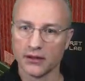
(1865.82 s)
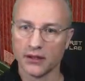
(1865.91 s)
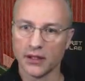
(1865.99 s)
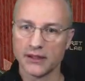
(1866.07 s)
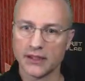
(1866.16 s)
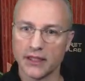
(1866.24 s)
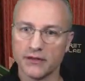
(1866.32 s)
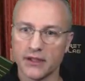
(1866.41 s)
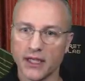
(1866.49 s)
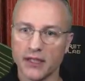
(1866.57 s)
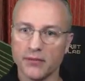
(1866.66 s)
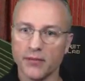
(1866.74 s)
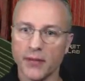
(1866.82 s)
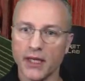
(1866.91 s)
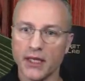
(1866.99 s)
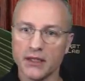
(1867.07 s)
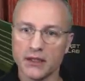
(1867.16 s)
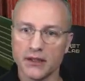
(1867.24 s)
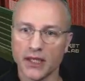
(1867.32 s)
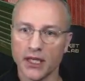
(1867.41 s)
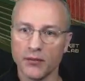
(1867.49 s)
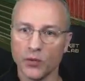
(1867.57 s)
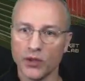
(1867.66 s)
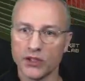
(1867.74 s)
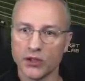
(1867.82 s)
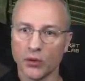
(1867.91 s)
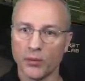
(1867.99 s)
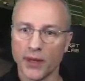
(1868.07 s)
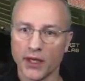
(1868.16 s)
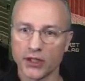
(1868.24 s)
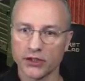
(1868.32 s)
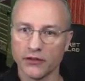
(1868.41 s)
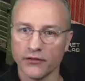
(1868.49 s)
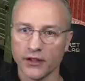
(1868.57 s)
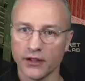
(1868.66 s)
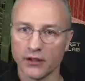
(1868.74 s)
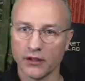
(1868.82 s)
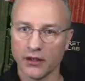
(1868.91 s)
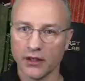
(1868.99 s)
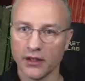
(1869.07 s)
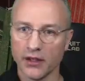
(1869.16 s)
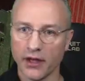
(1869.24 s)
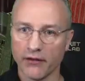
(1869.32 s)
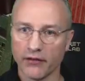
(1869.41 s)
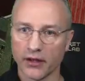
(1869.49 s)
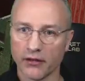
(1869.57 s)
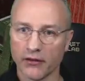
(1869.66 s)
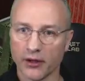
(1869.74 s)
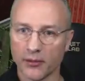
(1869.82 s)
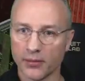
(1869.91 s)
As I've said many's a time, we shall persevere and never give up.